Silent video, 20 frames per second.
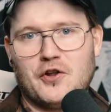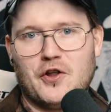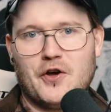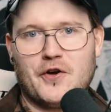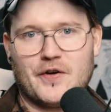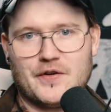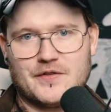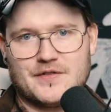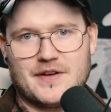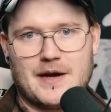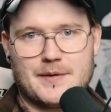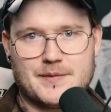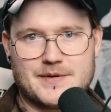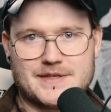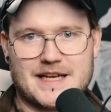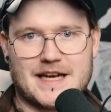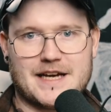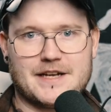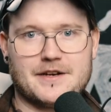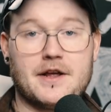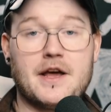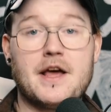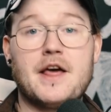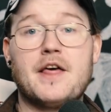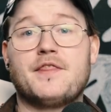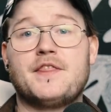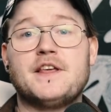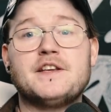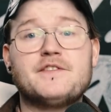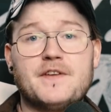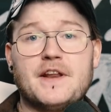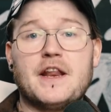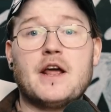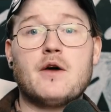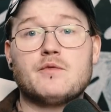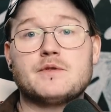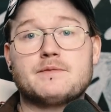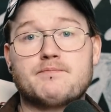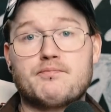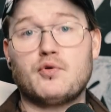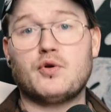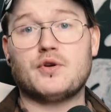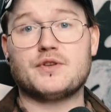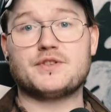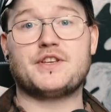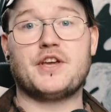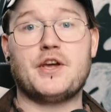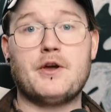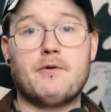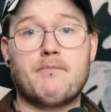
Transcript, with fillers: logotype design. This video was brought to you